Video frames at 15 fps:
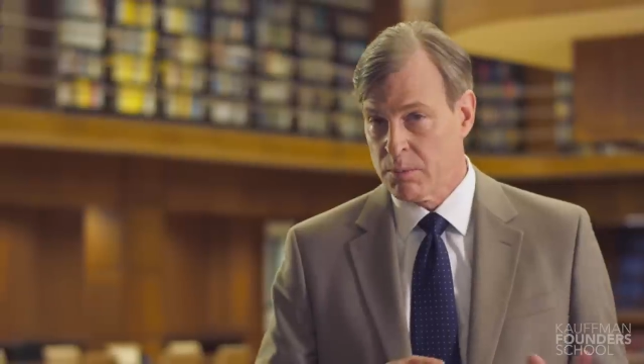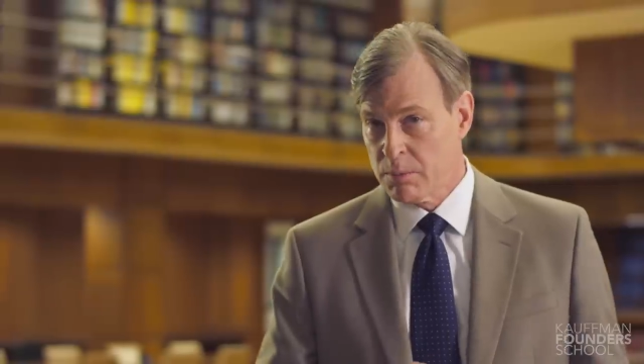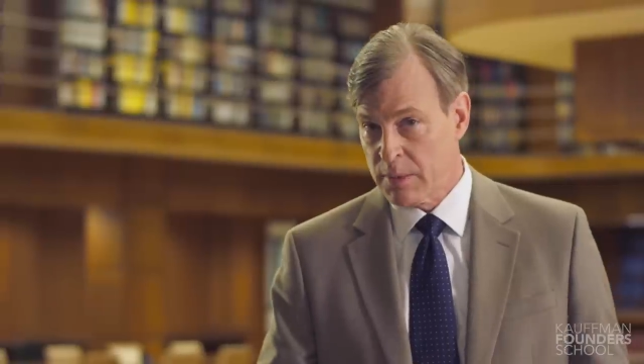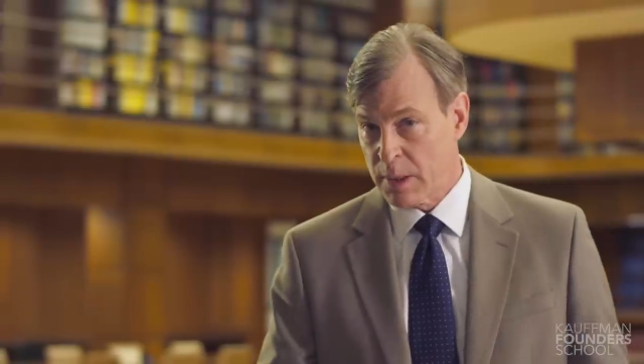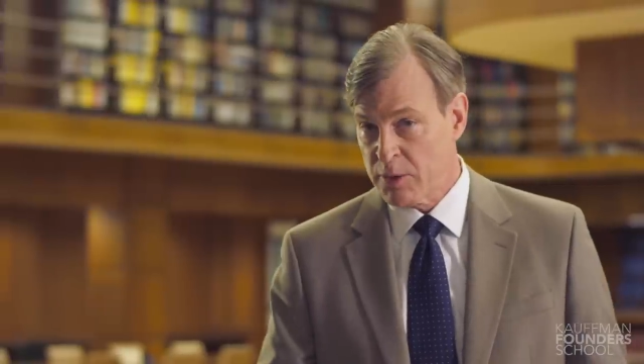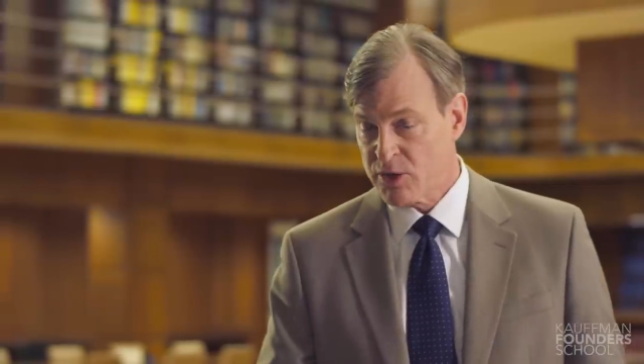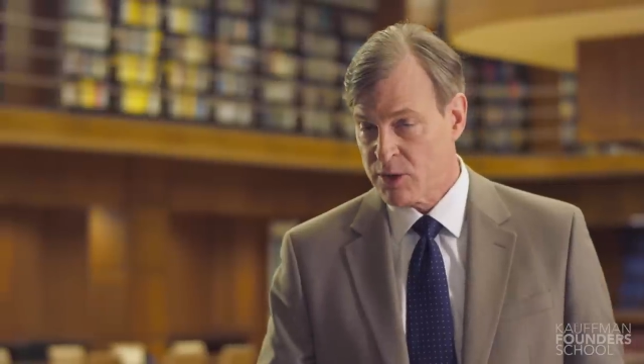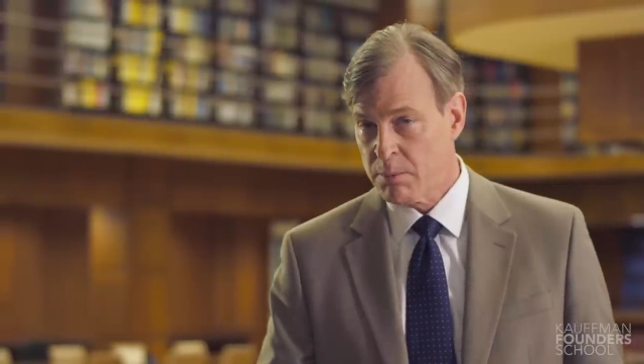
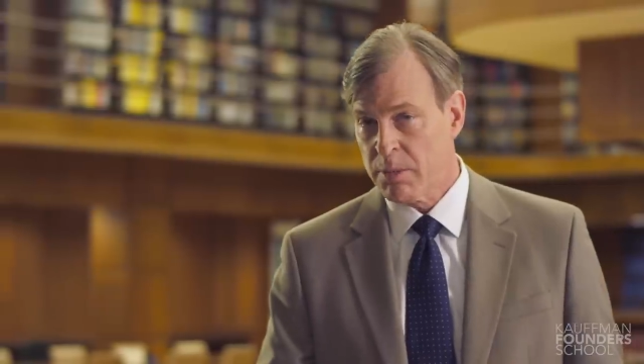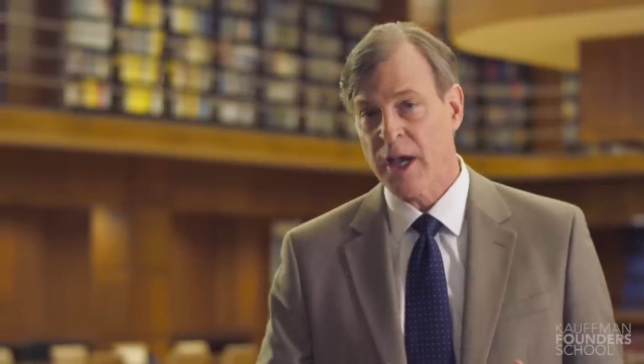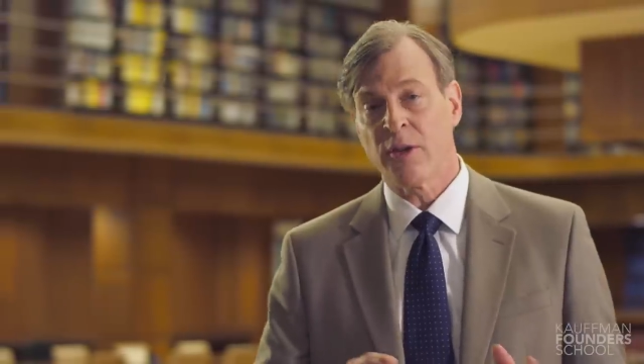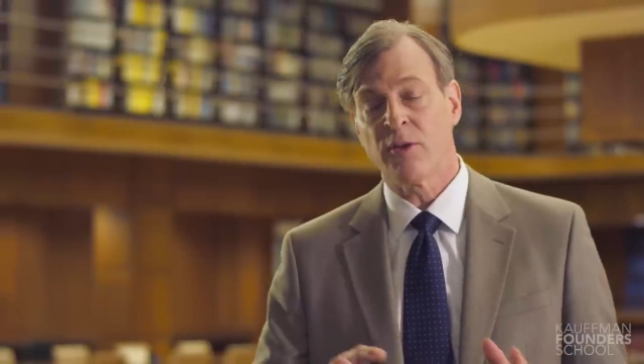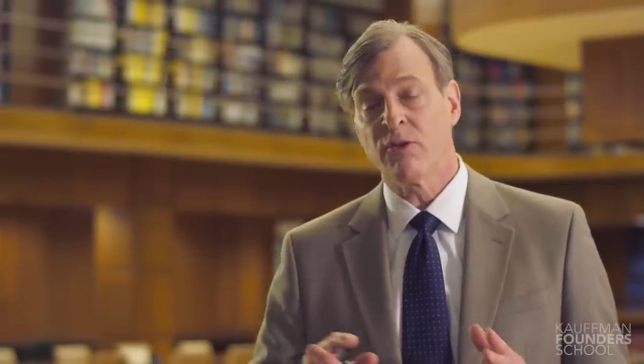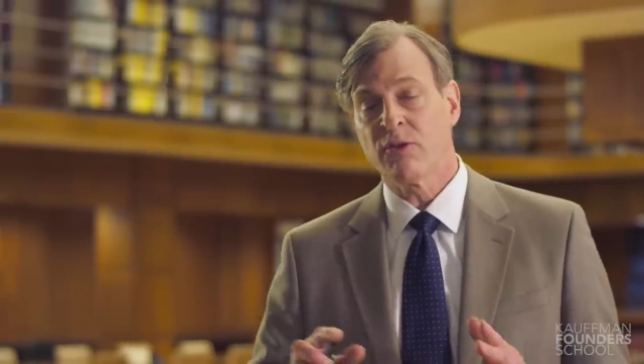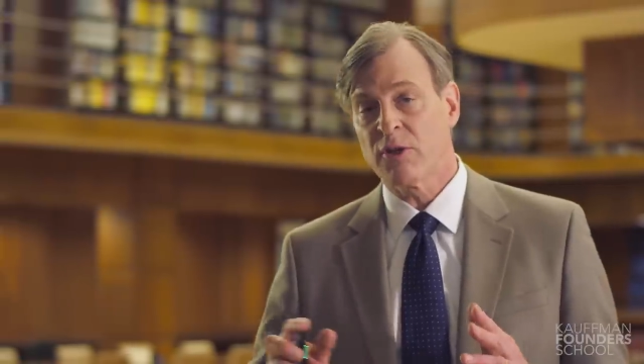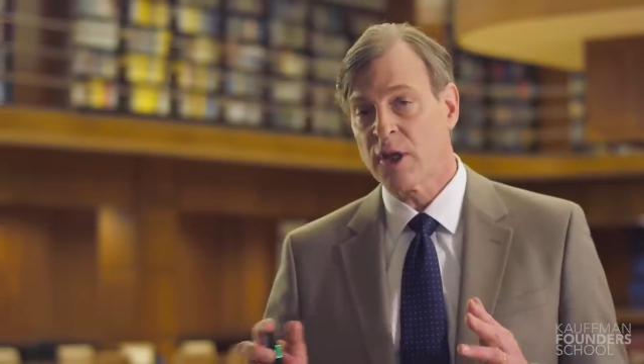maybe some
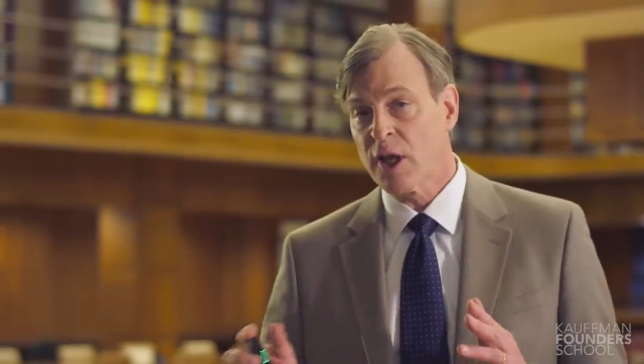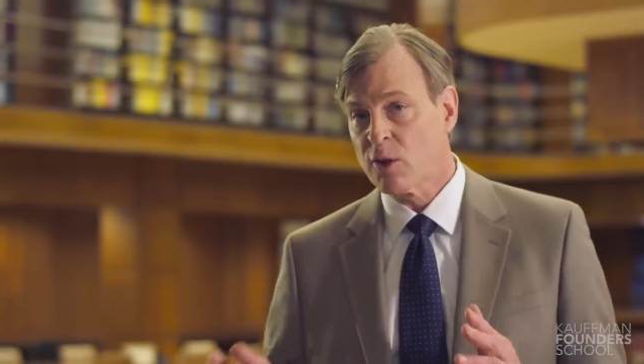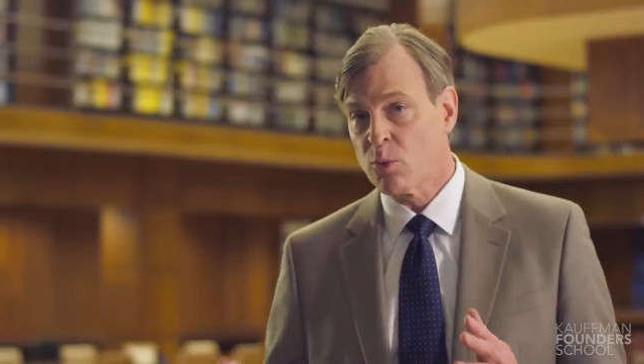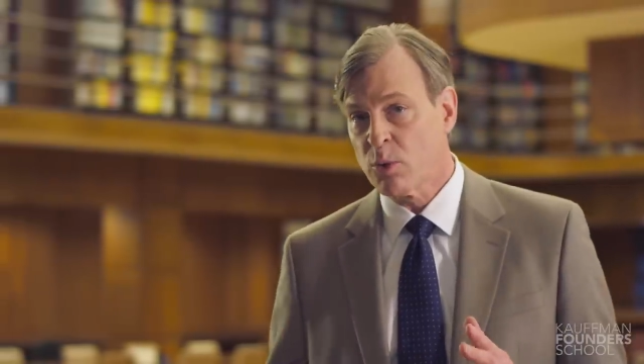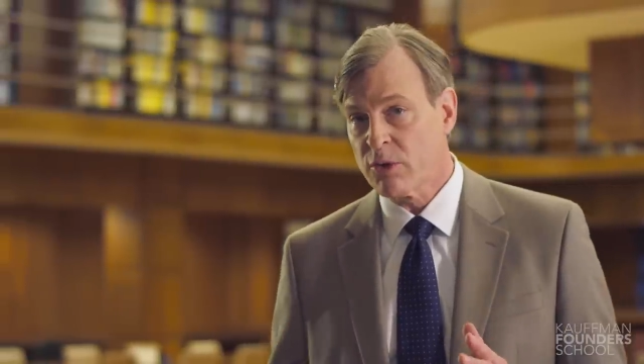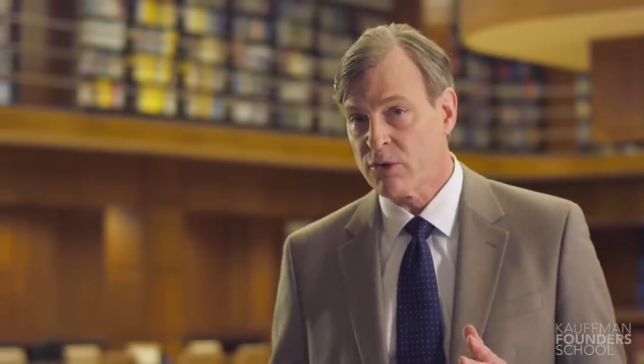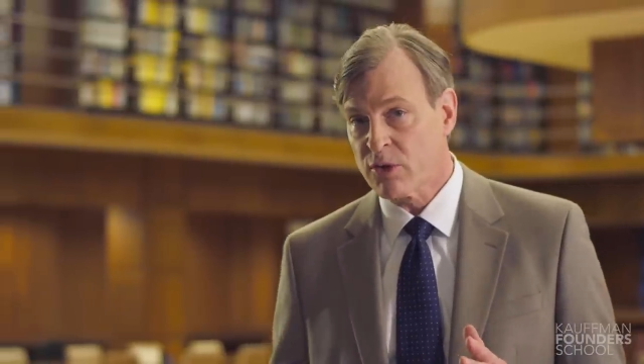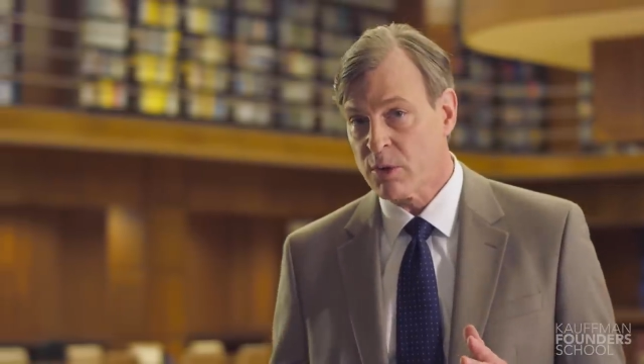patents together
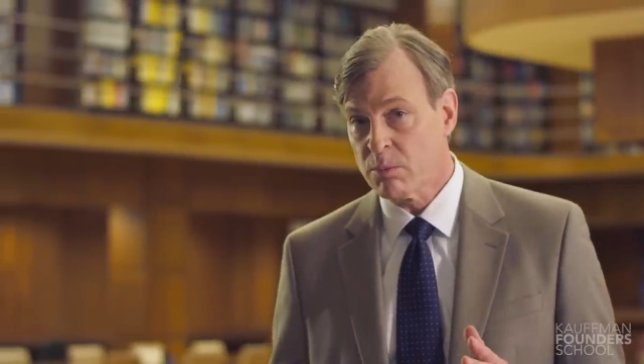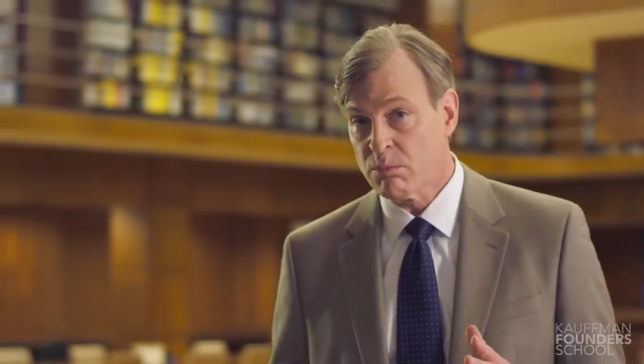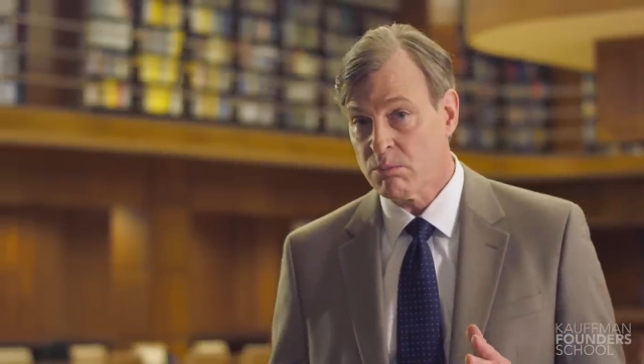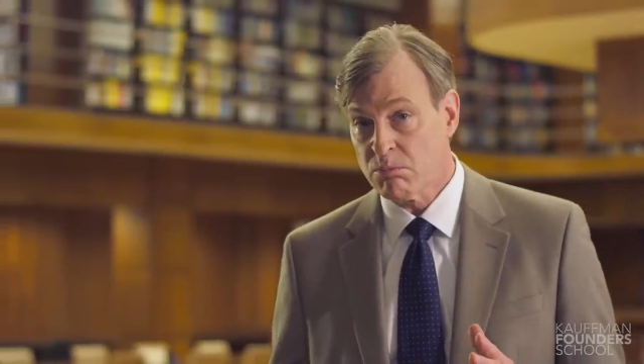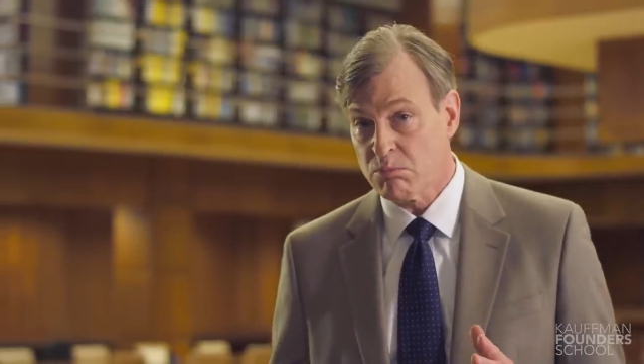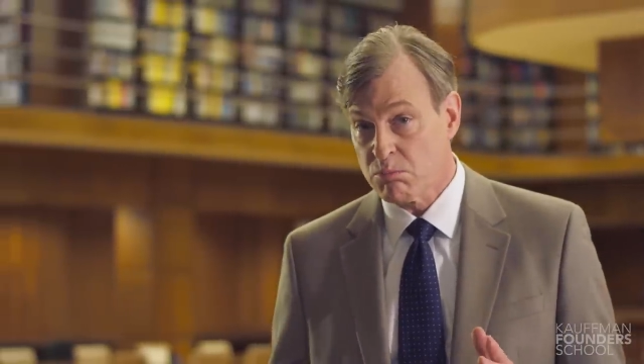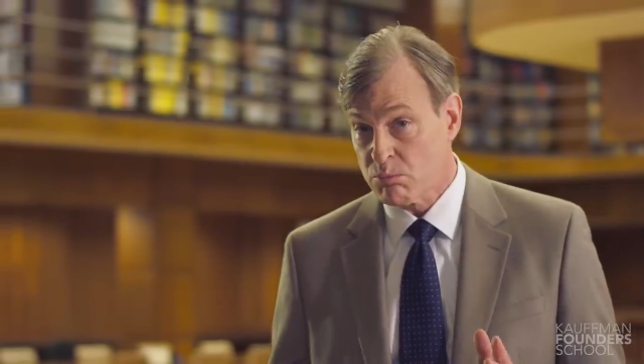with some